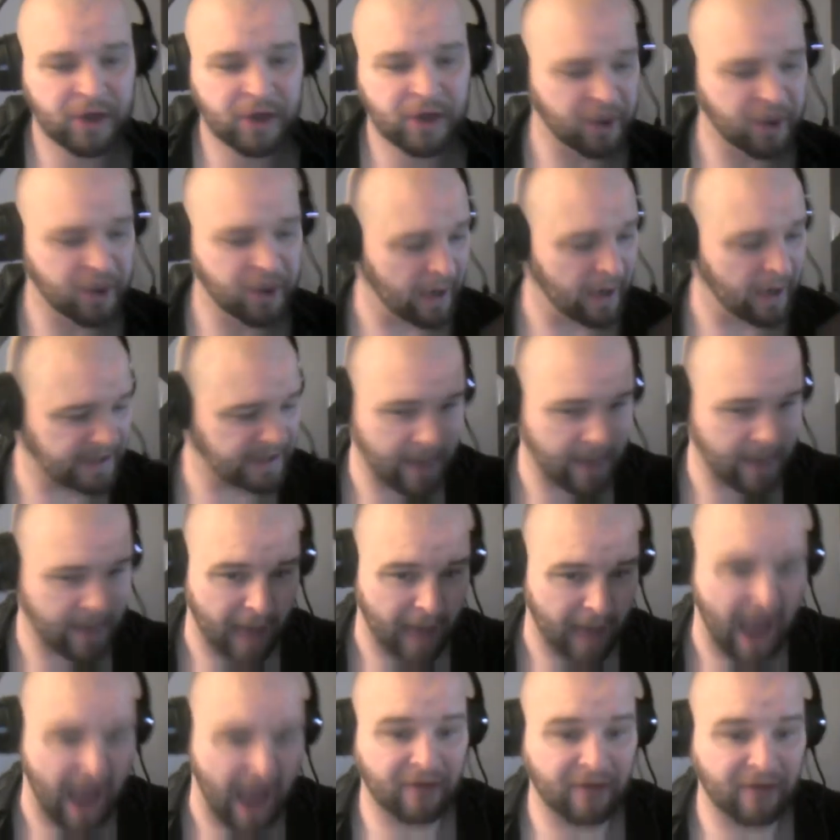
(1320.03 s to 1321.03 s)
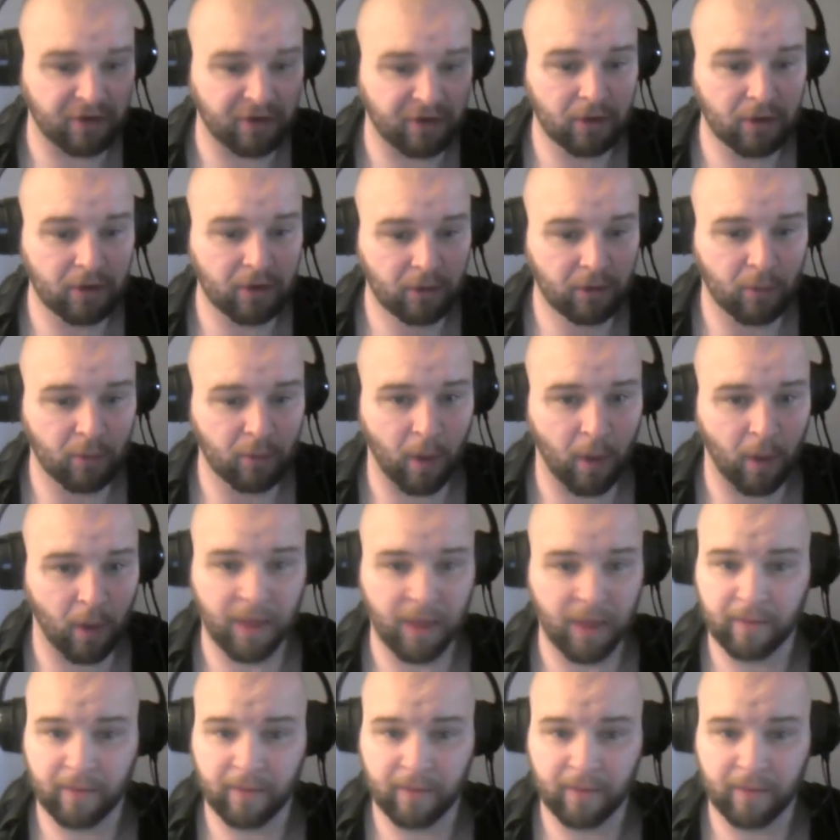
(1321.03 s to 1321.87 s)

You guys came after one of the